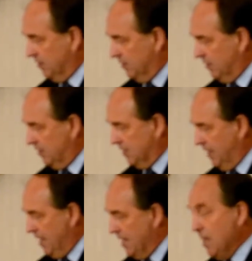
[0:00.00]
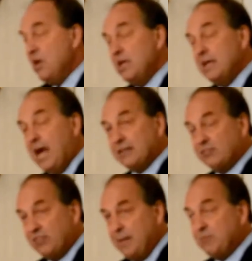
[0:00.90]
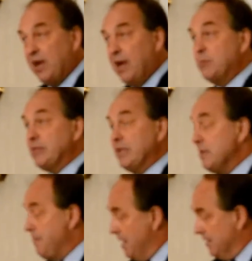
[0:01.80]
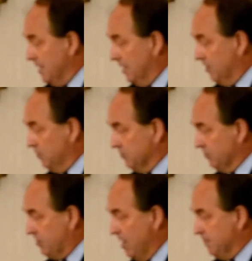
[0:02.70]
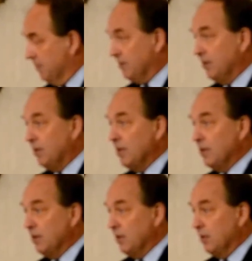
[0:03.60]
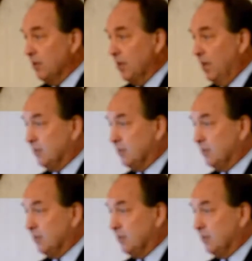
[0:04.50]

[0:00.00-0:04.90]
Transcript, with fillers: uh, delay. At the same time, within the mandate letter was a statement okay. Uh,